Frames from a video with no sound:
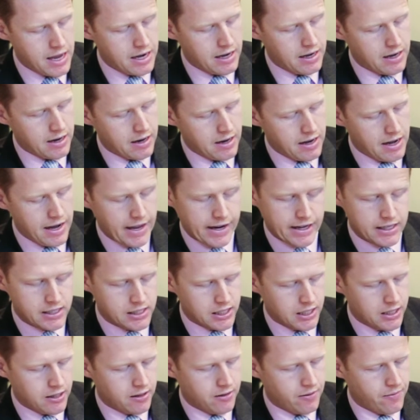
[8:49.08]
then
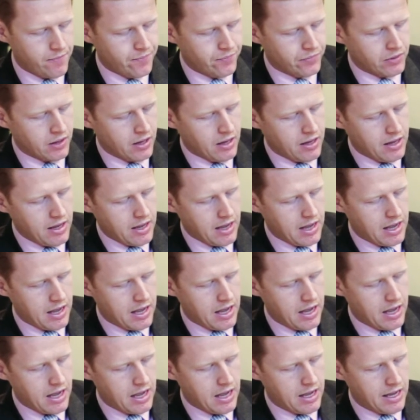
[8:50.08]
later
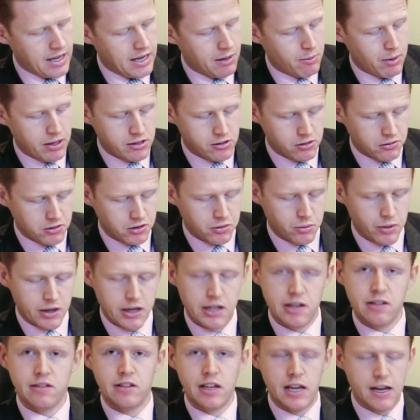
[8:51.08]
he went on to
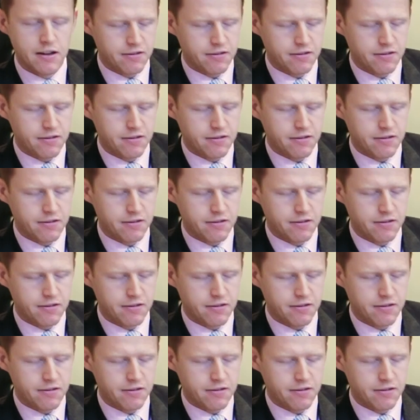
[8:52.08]
win his